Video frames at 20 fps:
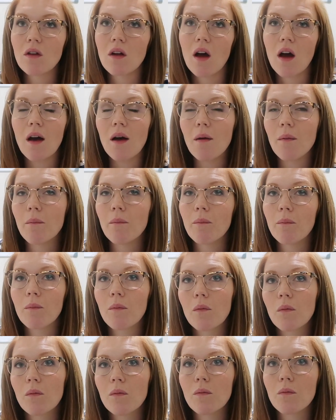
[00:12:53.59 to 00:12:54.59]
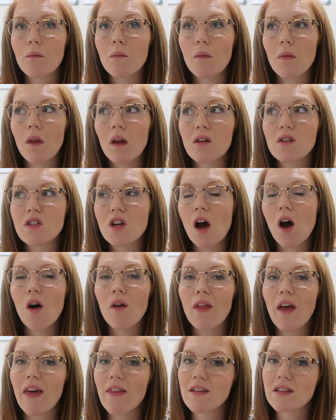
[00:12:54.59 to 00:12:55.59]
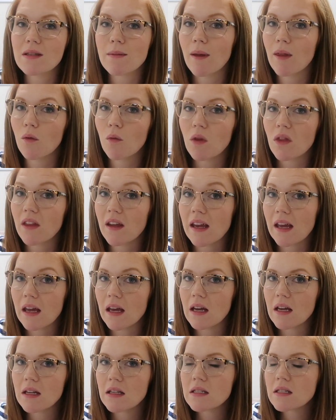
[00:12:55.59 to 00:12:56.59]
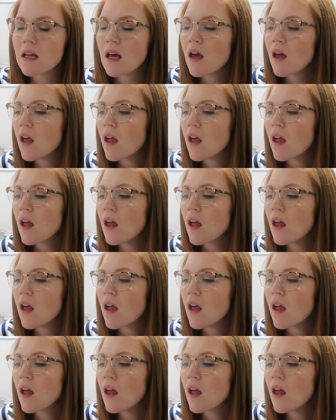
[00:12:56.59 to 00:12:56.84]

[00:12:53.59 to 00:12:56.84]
to all that this month with the kids.